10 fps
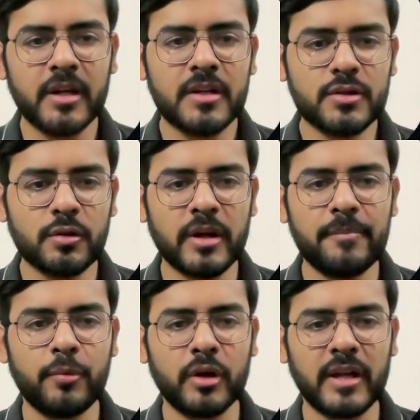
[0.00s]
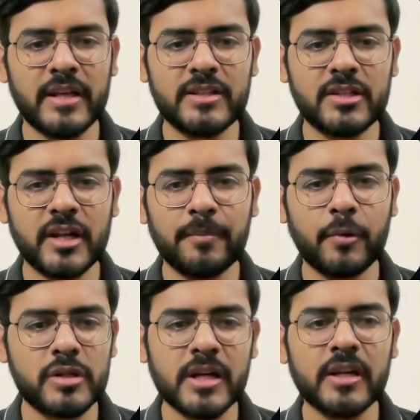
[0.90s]
So import an existing
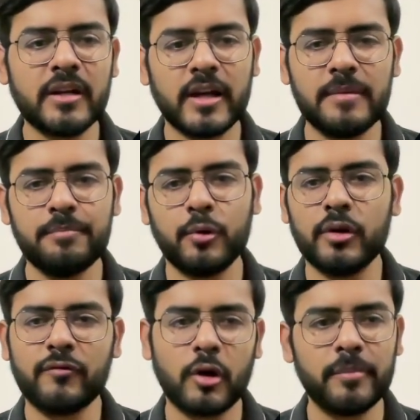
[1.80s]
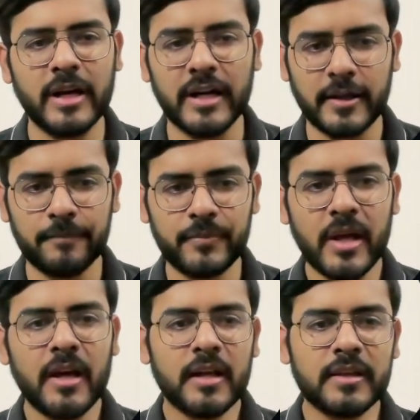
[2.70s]
project, import from Git.
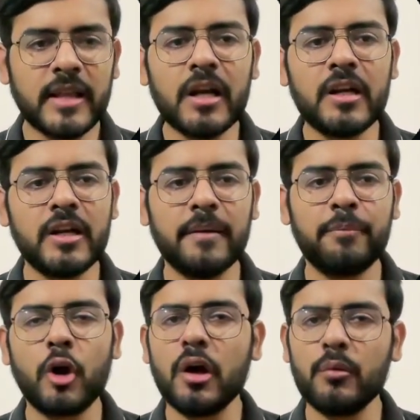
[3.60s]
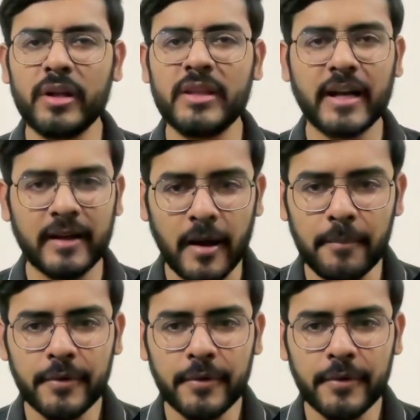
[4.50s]
Then deploy with GitHub.